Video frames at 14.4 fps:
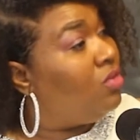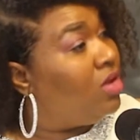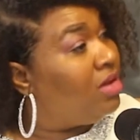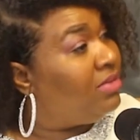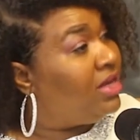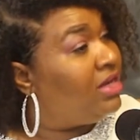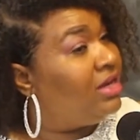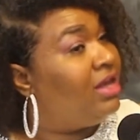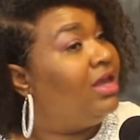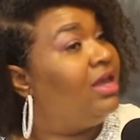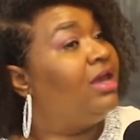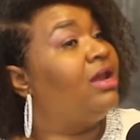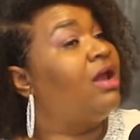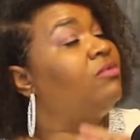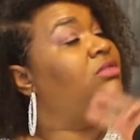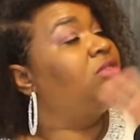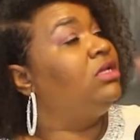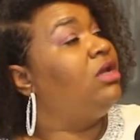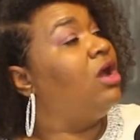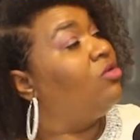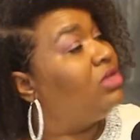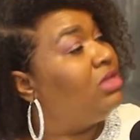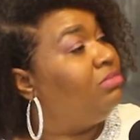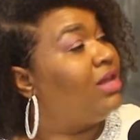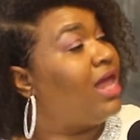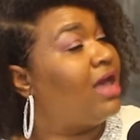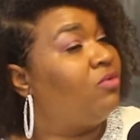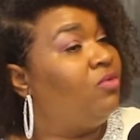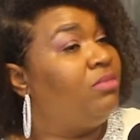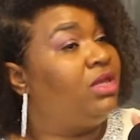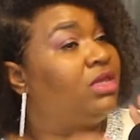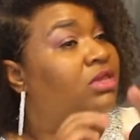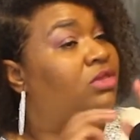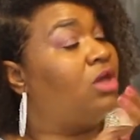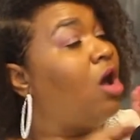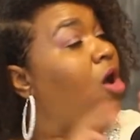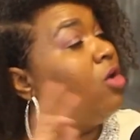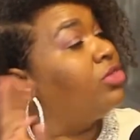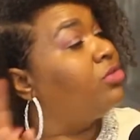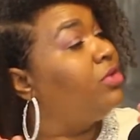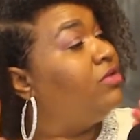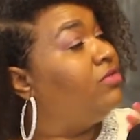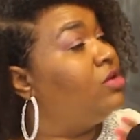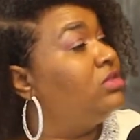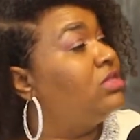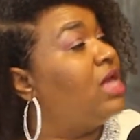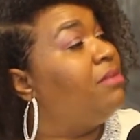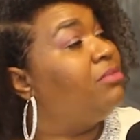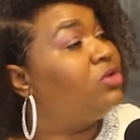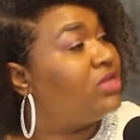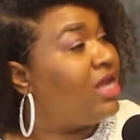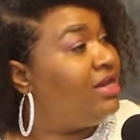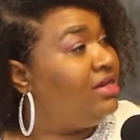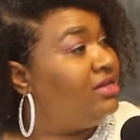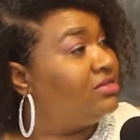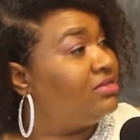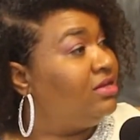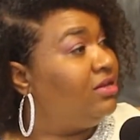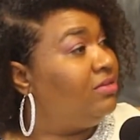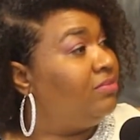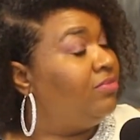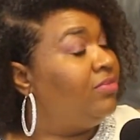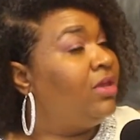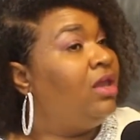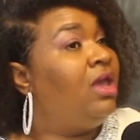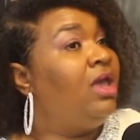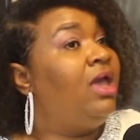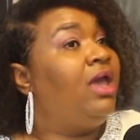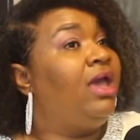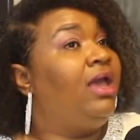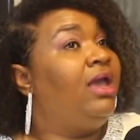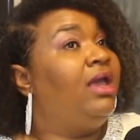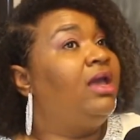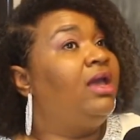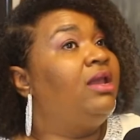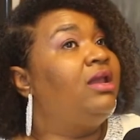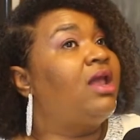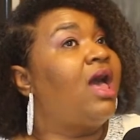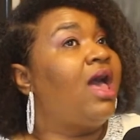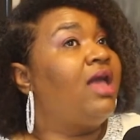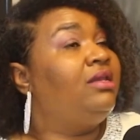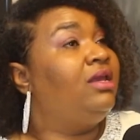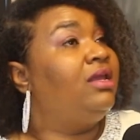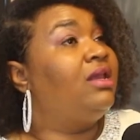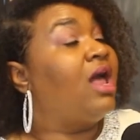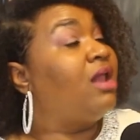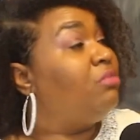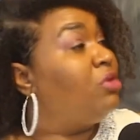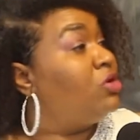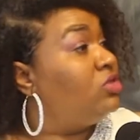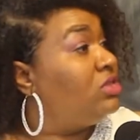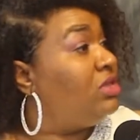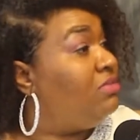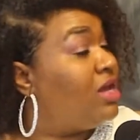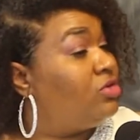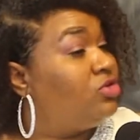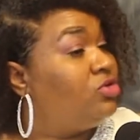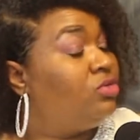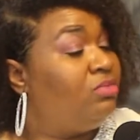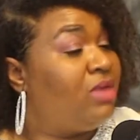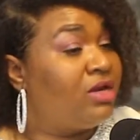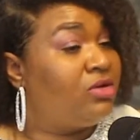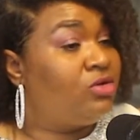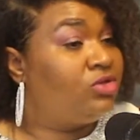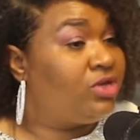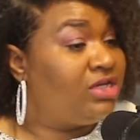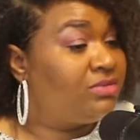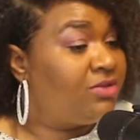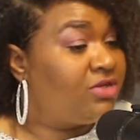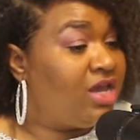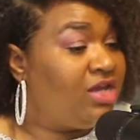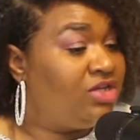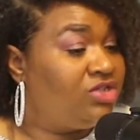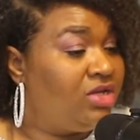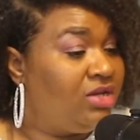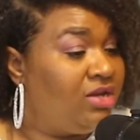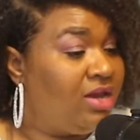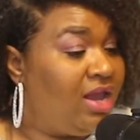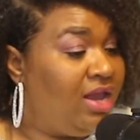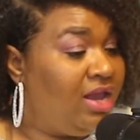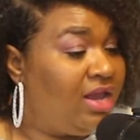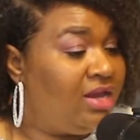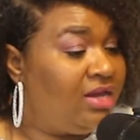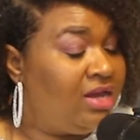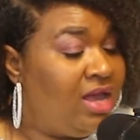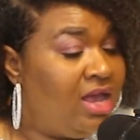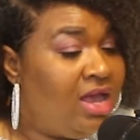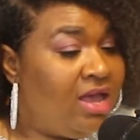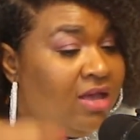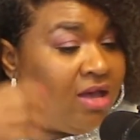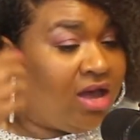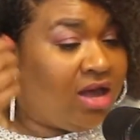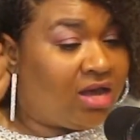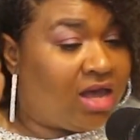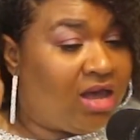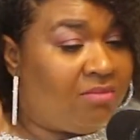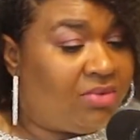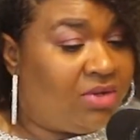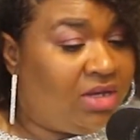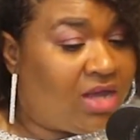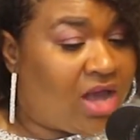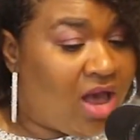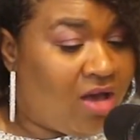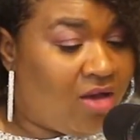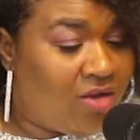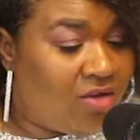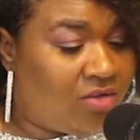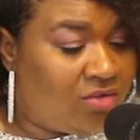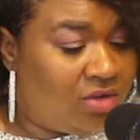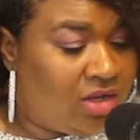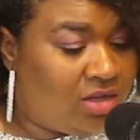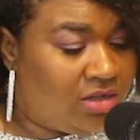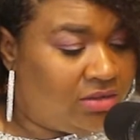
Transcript: woman, and I was the only black woman. All three of those simultaneously. And I did non-emergency medical transportation, and a company called